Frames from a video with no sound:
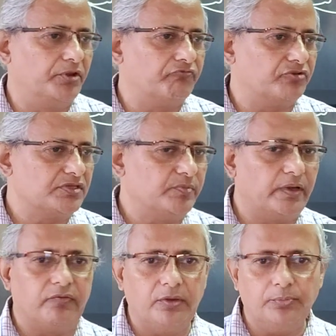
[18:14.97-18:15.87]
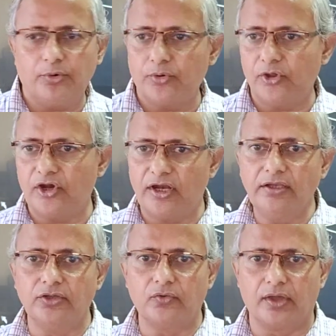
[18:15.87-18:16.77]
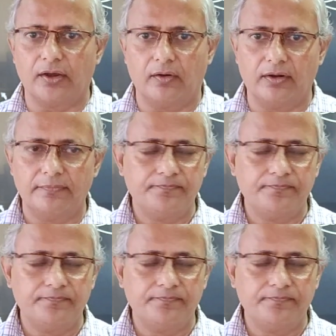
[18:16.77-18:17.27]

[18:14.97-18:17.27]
difference between prokaryote and eukaryote.